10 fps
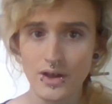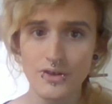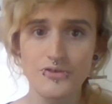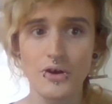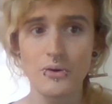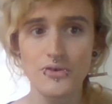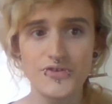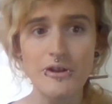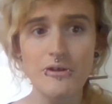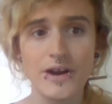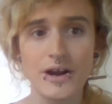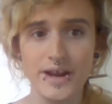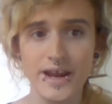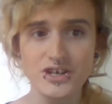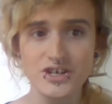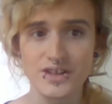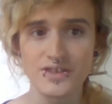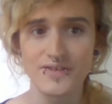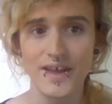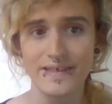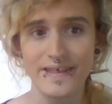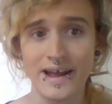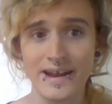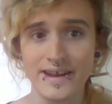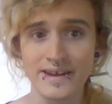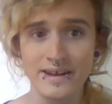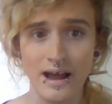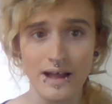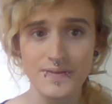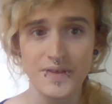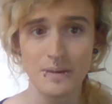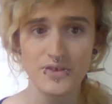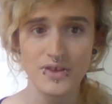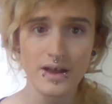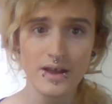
so subtle variations like that in concepts